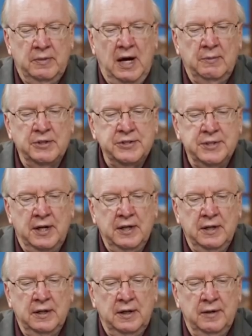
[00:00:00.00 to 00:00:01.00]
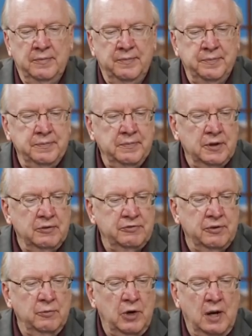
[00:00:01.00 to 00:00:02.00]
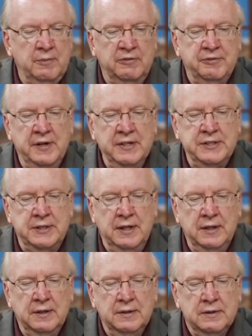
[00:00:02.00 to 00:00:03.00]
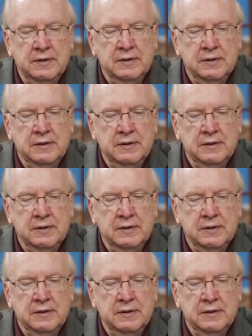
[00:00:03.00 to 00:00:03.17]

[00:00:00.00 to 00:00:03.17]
Bible study from Robert Finsky.